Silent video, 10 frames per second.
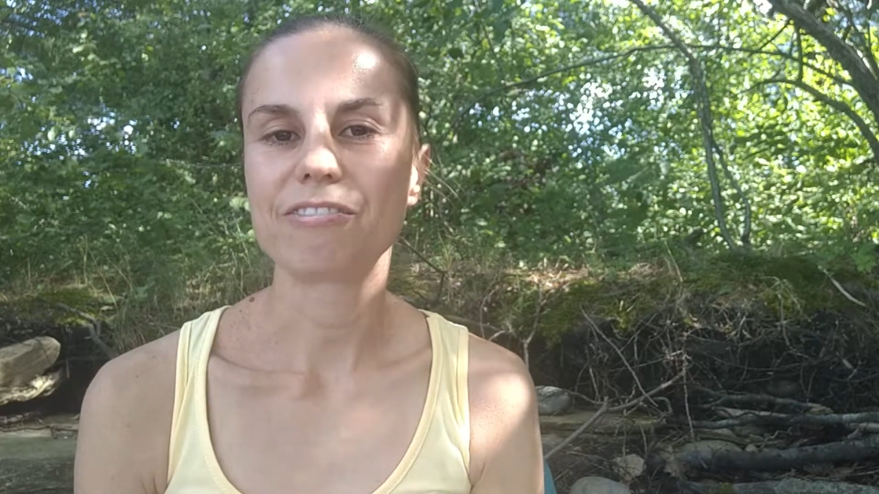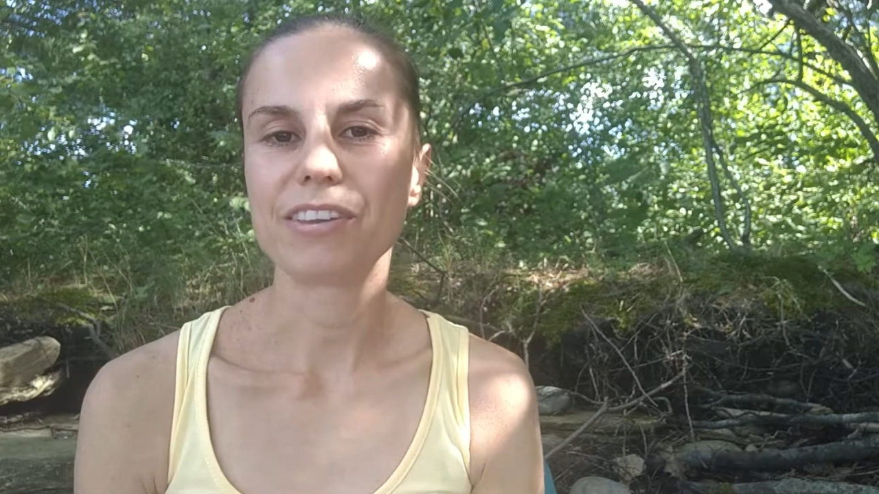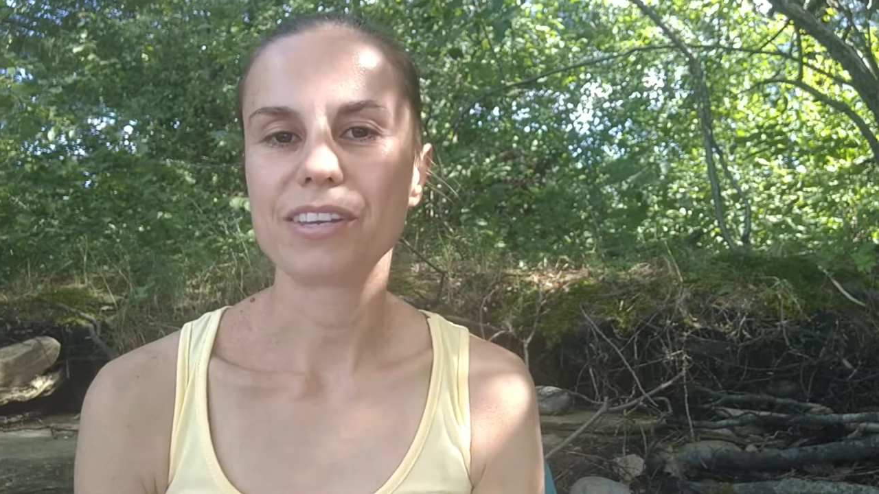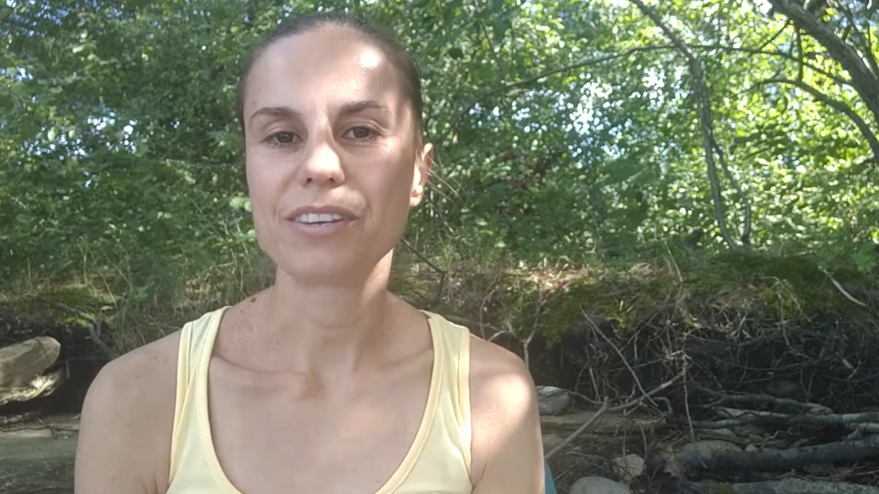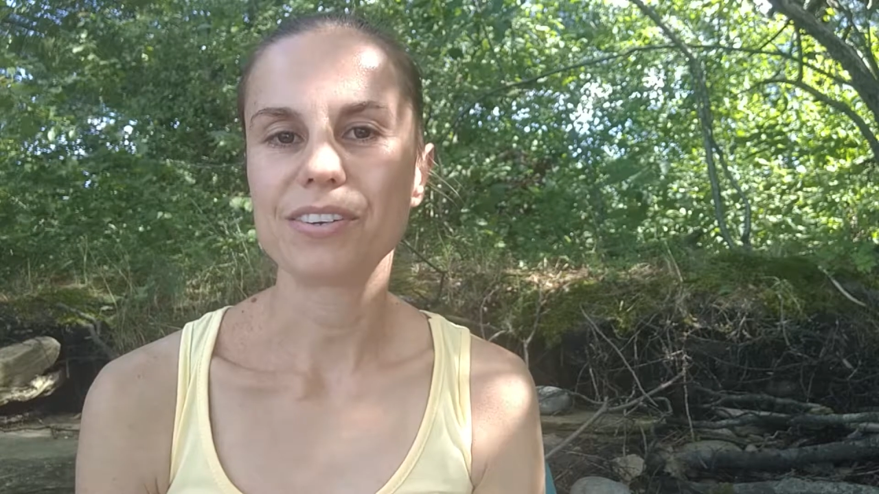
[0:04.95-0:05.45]

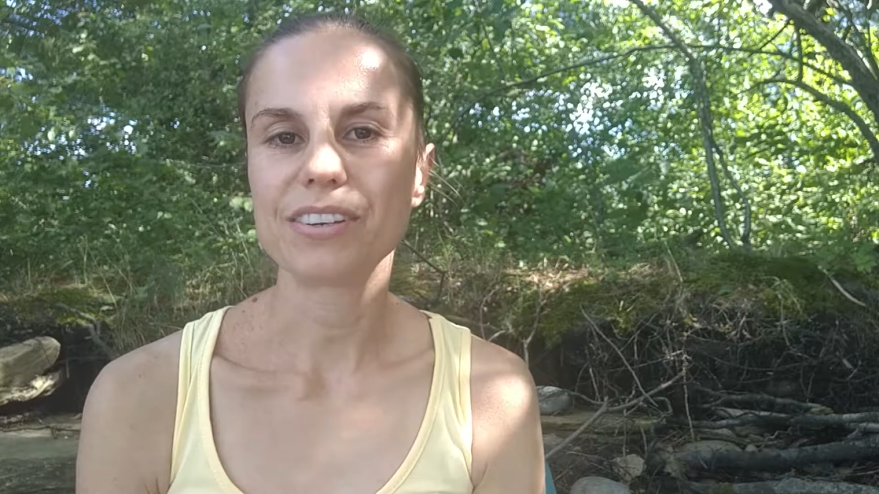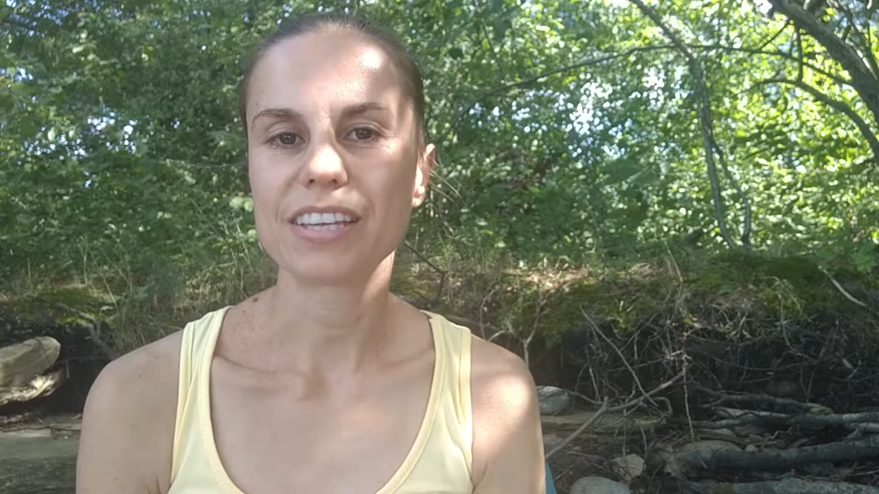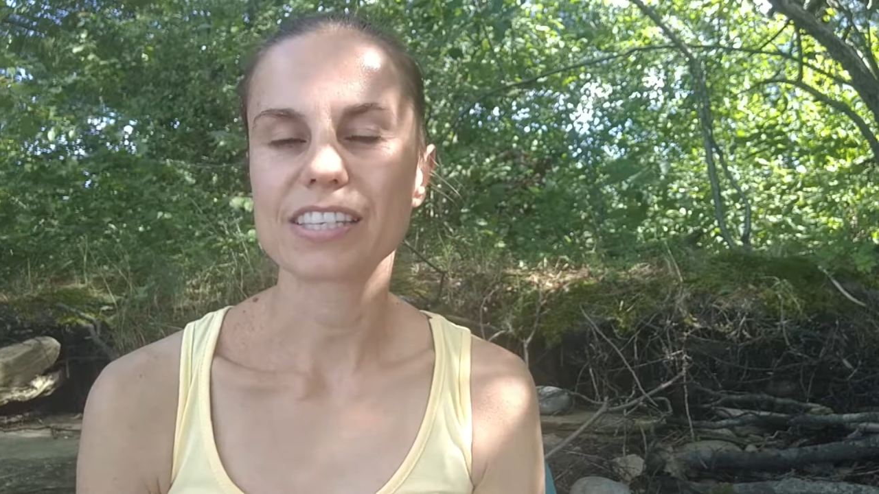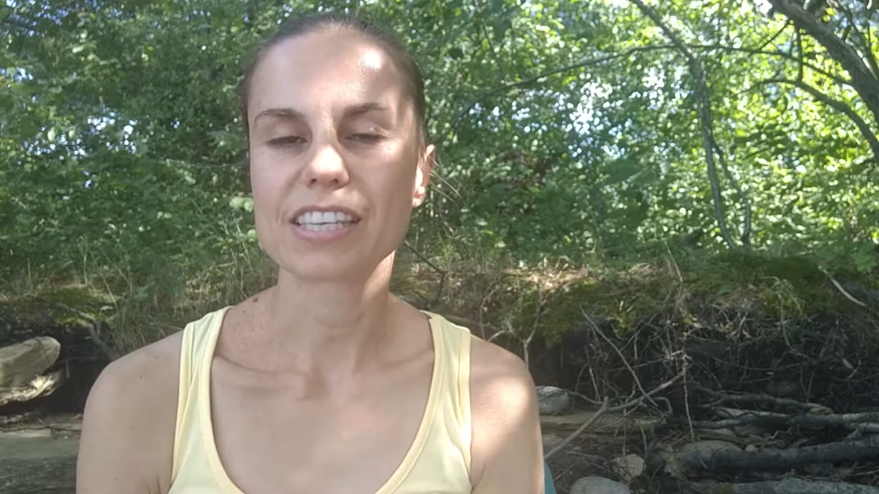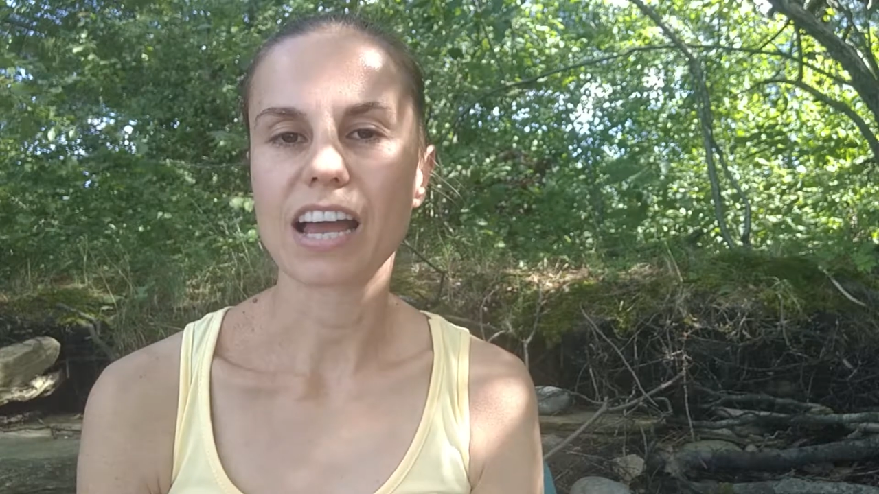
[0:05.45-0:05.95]
video
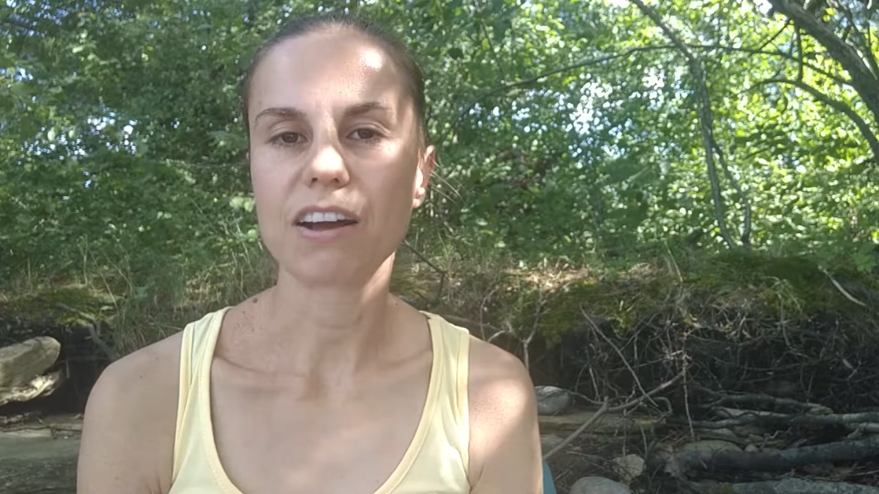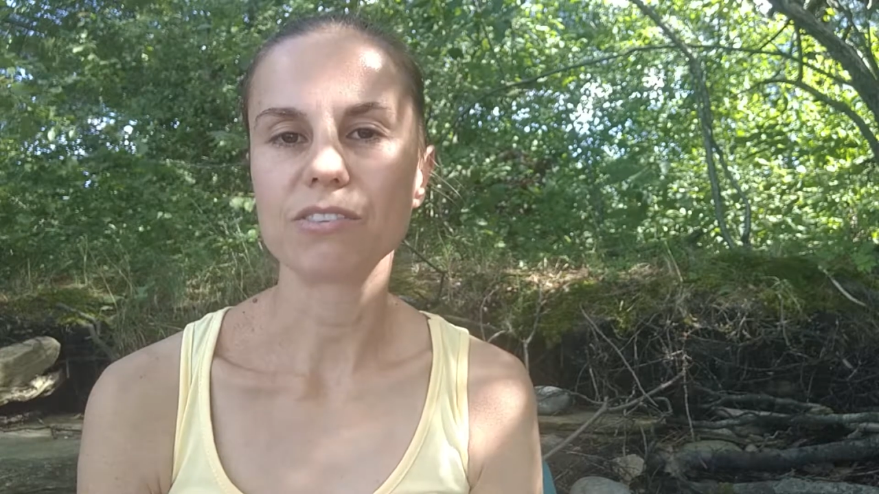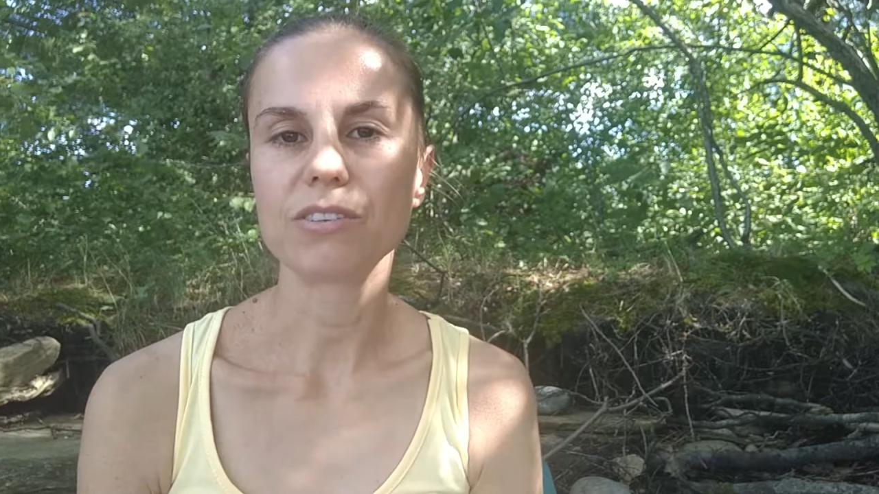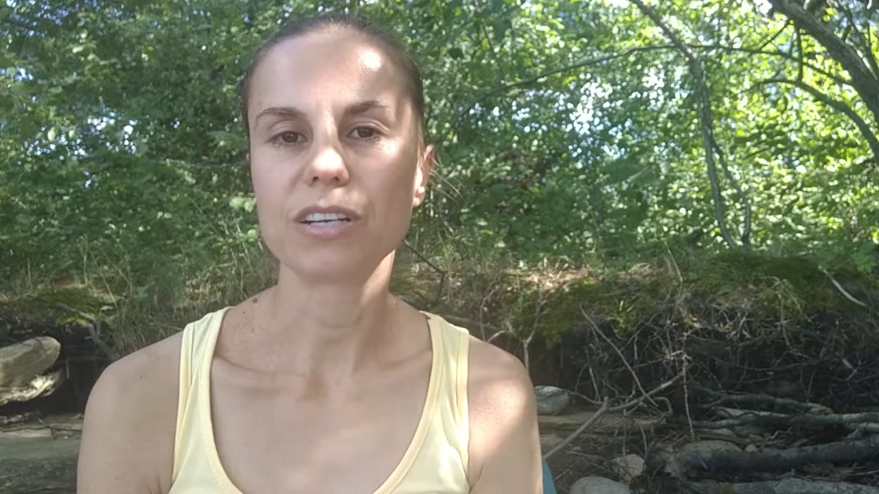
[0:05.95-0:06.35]
is how to